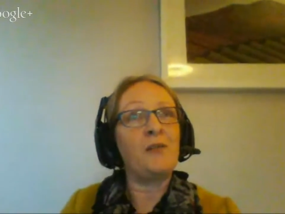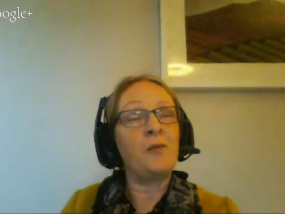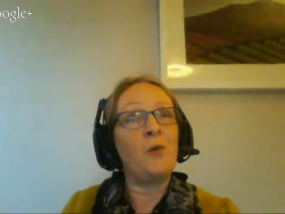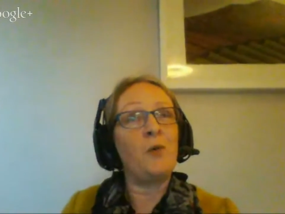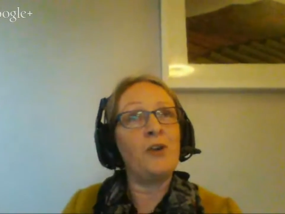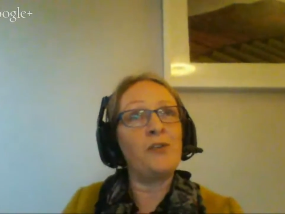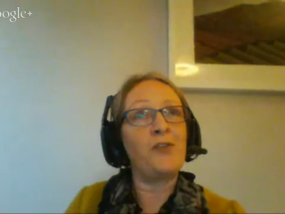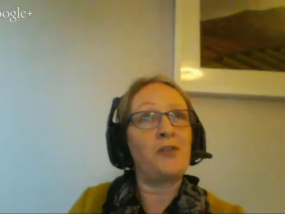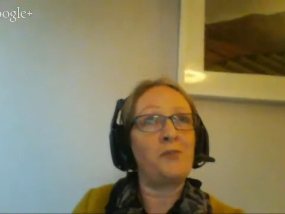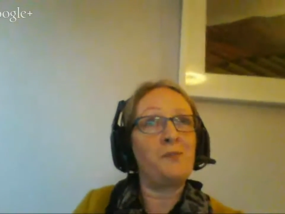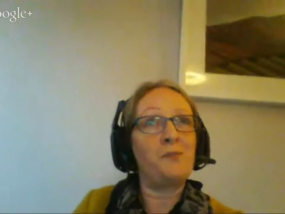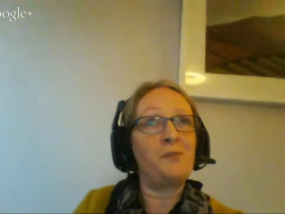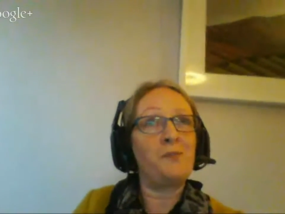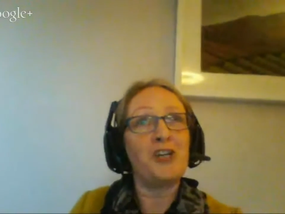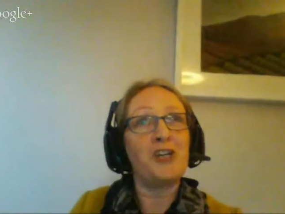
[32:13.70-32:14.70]
one of
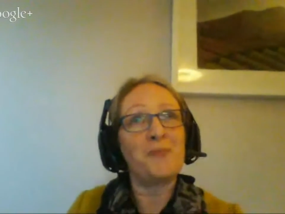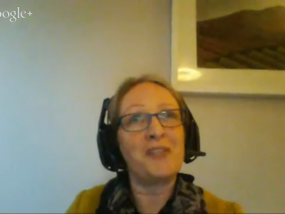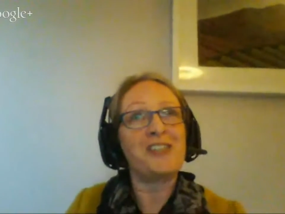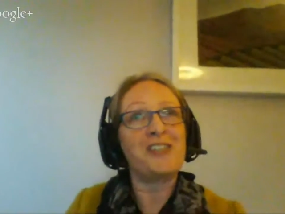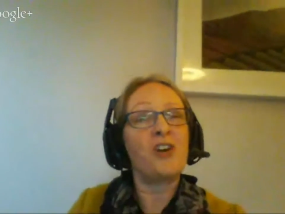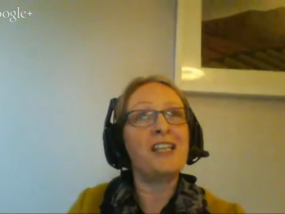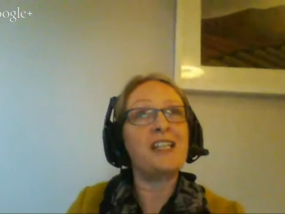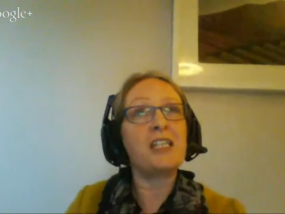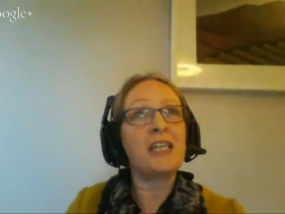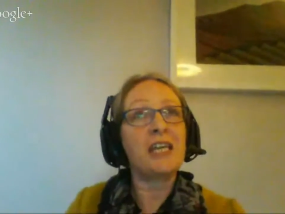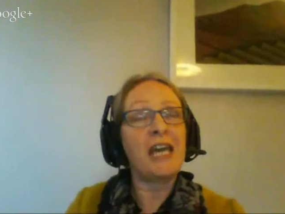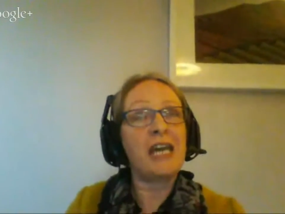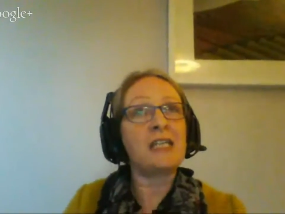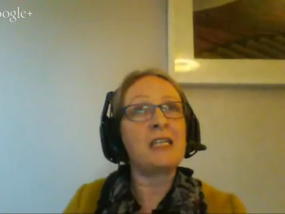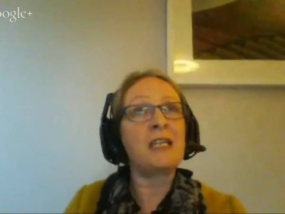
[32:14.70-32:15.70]
my jobs is trying
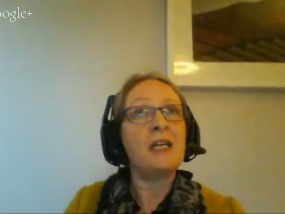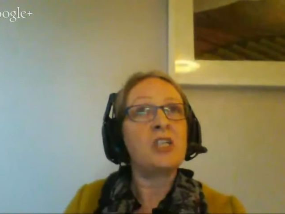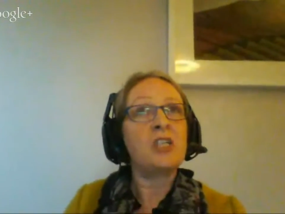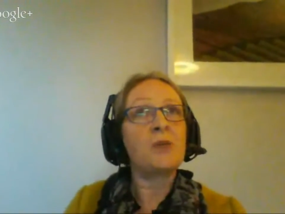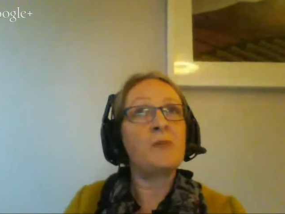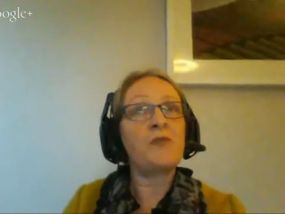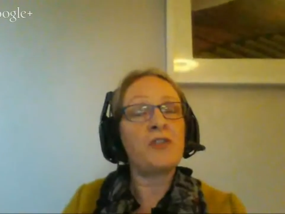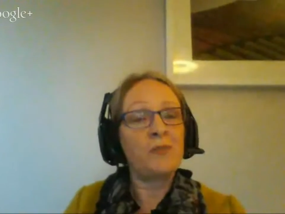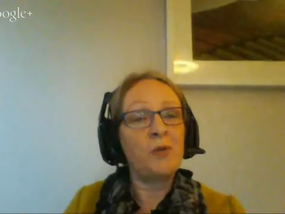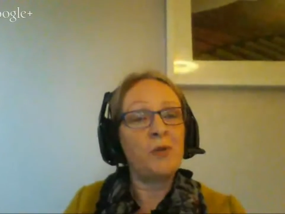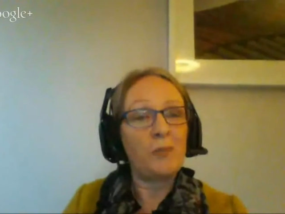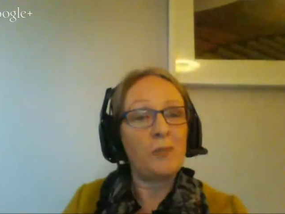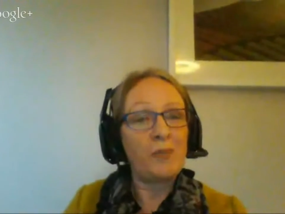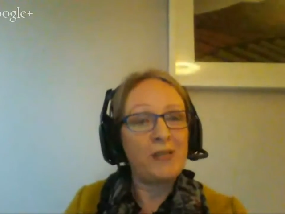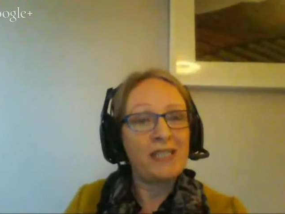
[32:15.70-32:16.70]
to get some of the
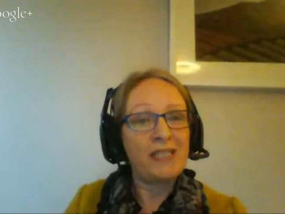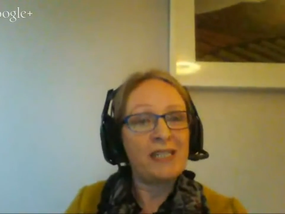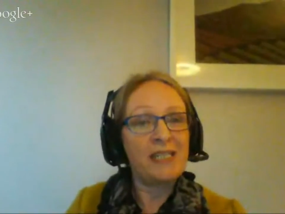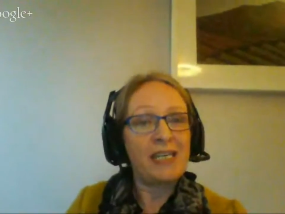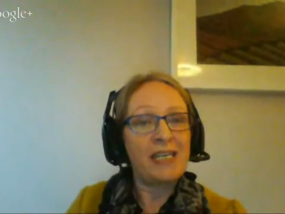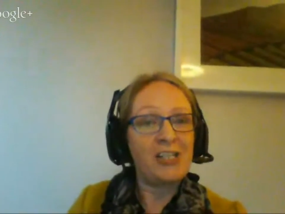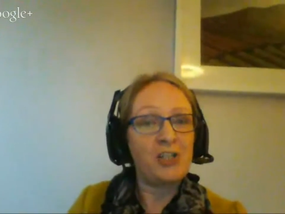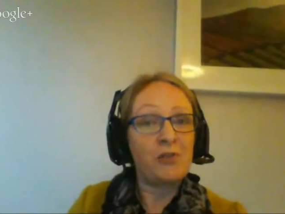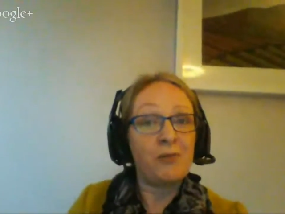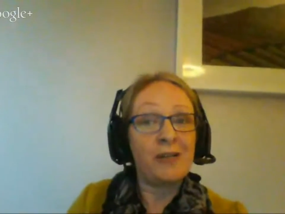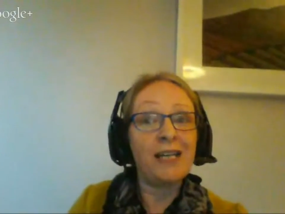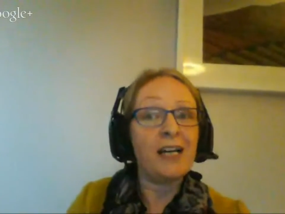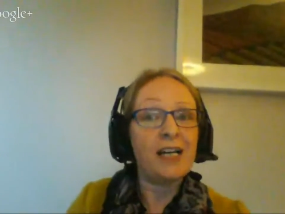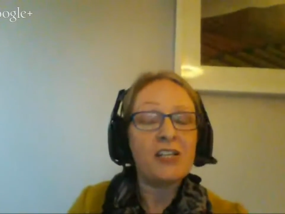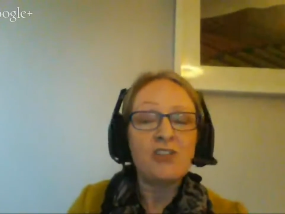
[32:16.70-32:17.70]
small businesses here to
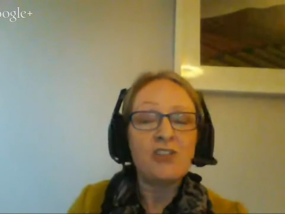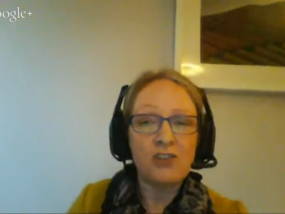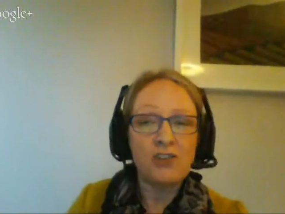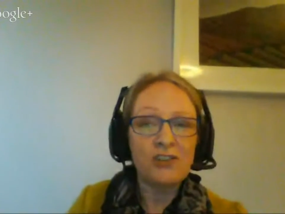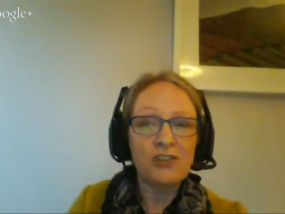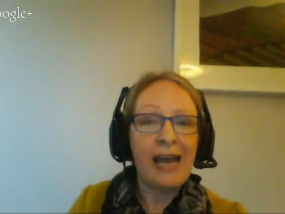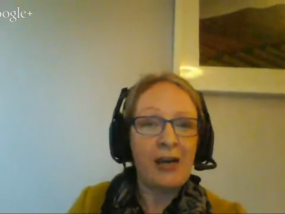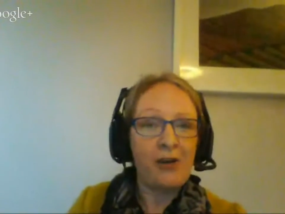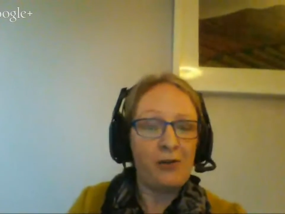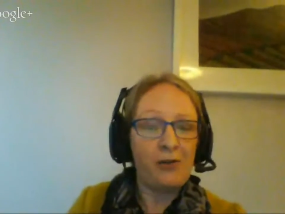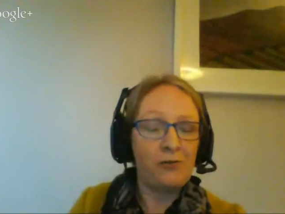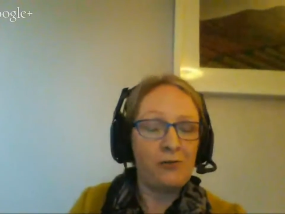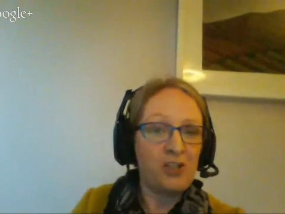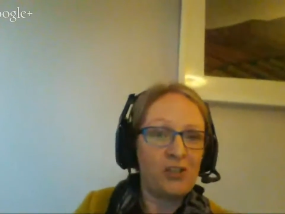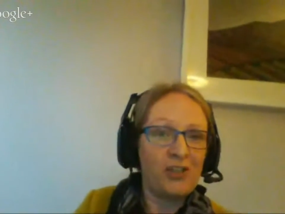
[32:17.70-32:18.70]
realize just how
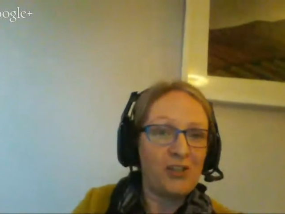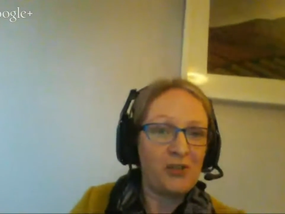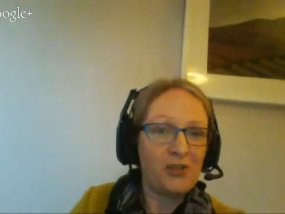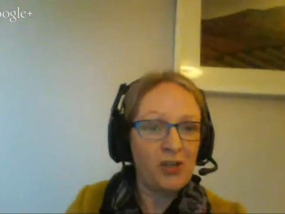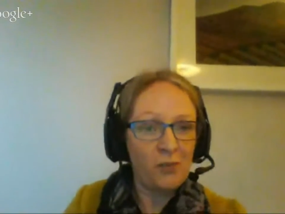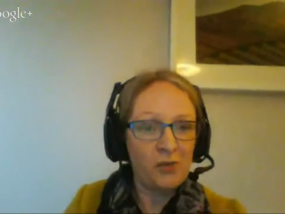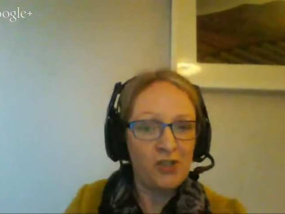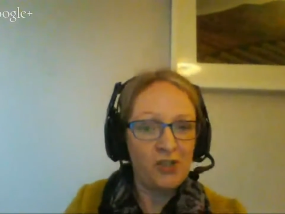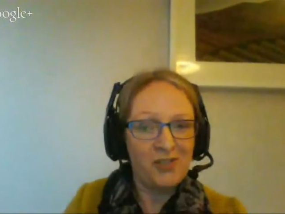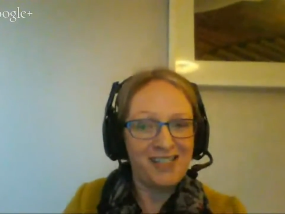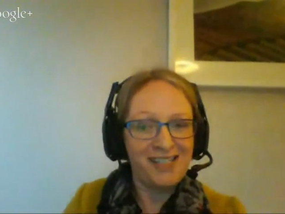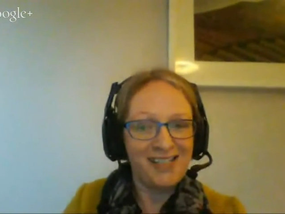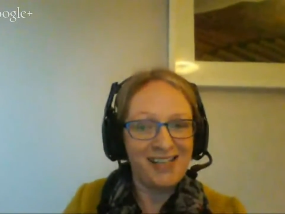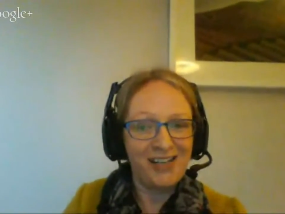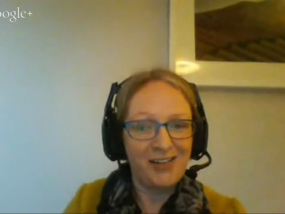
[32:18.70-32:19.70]
rich those
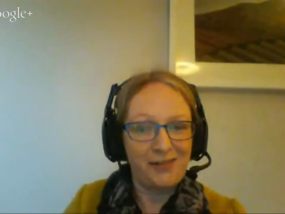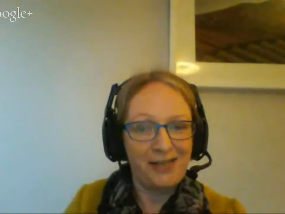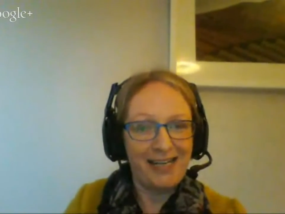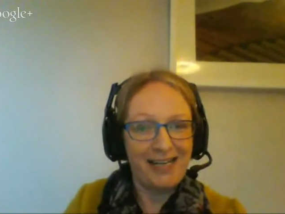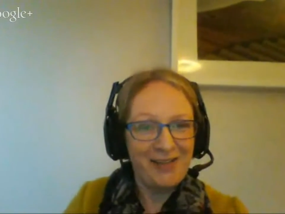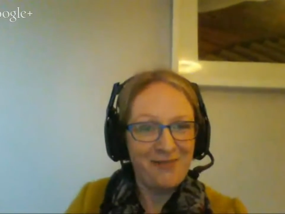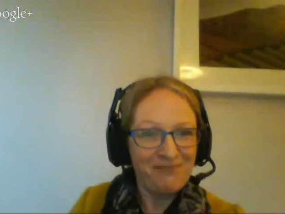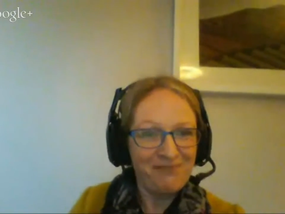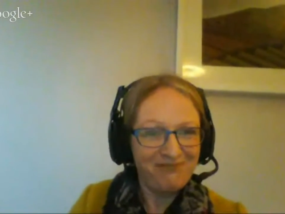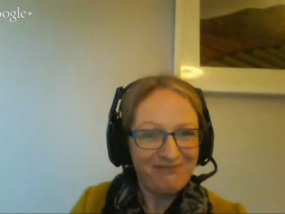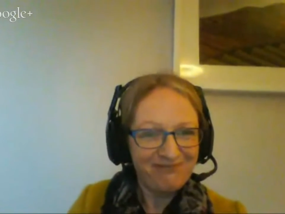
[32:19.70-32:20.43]
opportunities are, really.